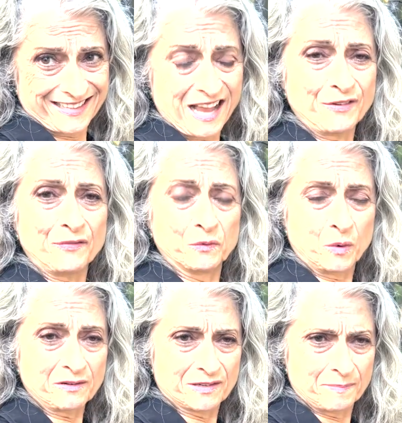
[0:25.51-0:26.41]
I've often
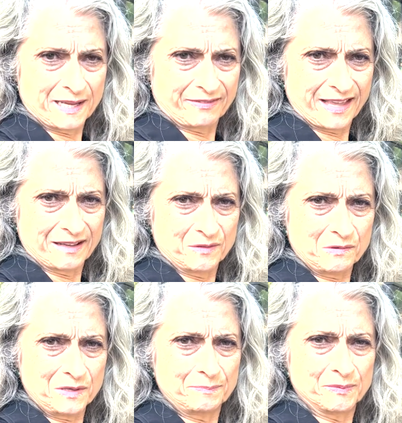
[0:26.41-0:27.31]
wondered about that. What
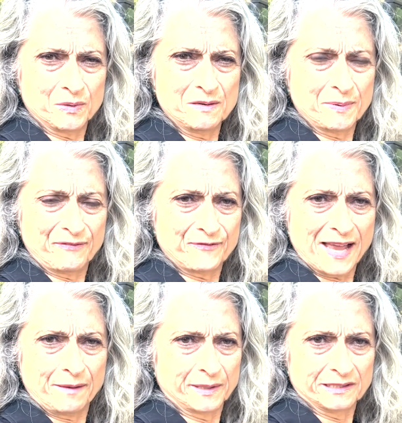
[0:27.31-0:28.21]
would it, wouldn't be
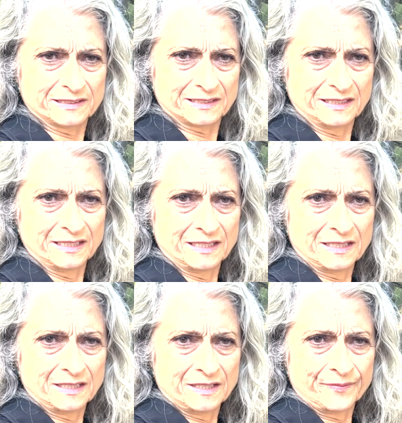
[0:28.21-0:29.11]
fabulous
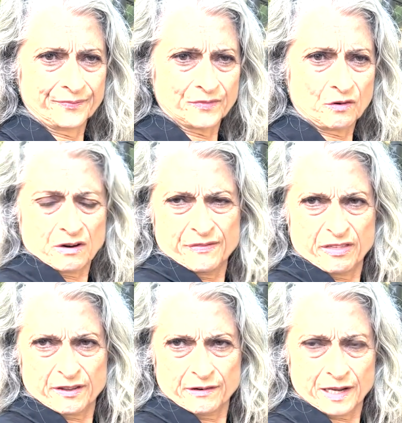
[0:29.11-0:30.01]
or even
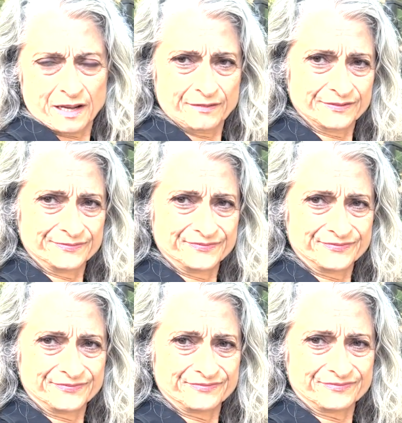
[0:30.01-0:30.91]
30.
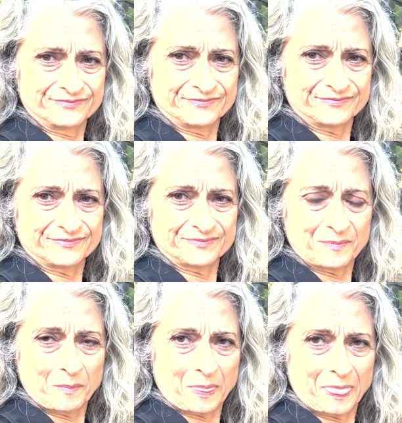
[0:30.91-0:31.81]

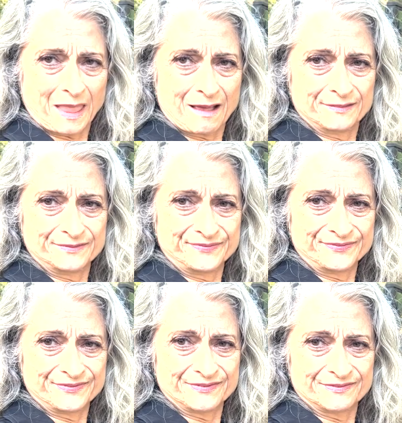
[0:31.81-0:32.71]
Yeah.
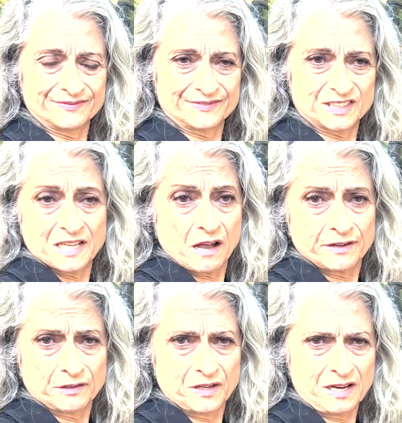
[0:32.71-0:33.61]
Because now I
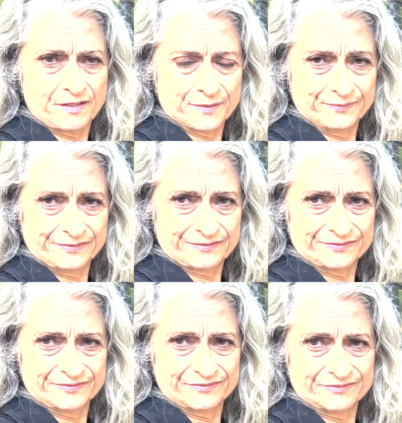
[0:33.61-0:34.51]
don't need them.
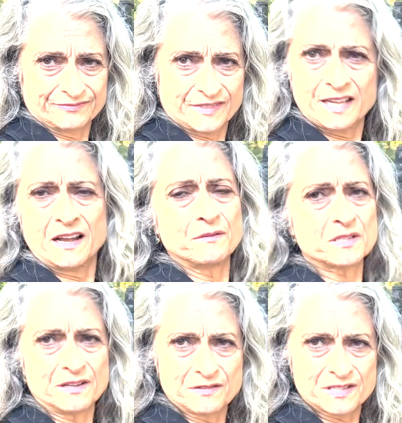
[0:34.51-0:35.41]
Then I was
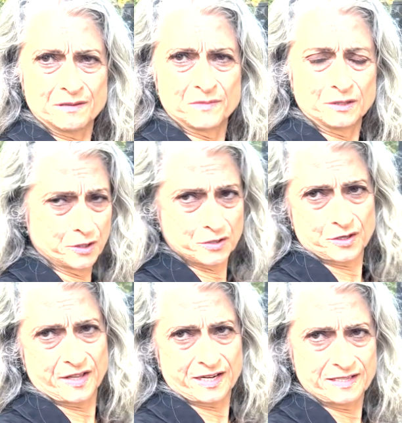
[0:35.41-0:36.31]
under some delusion
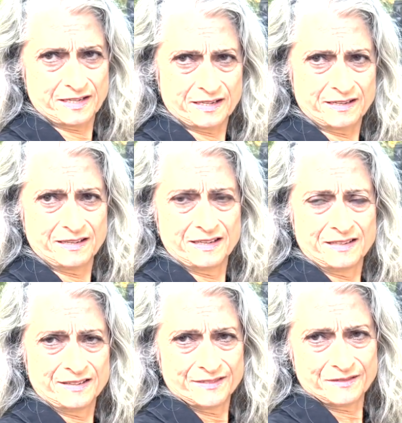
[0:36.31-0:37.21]
that I did,
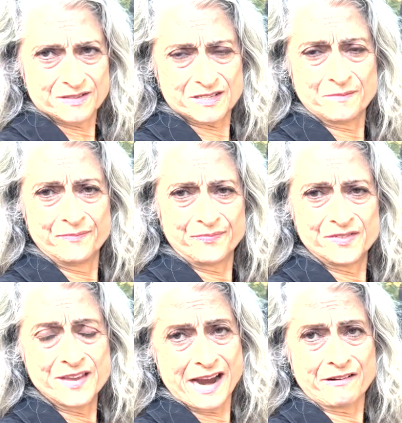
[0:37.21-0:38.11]
some
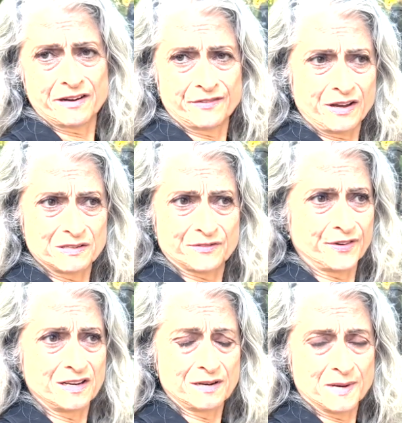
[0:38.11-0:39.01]
narrative I was
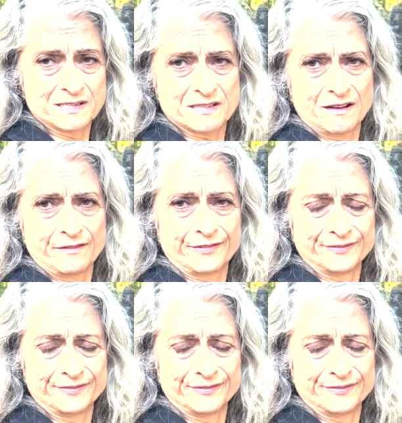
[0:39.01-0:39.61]
feeding myself.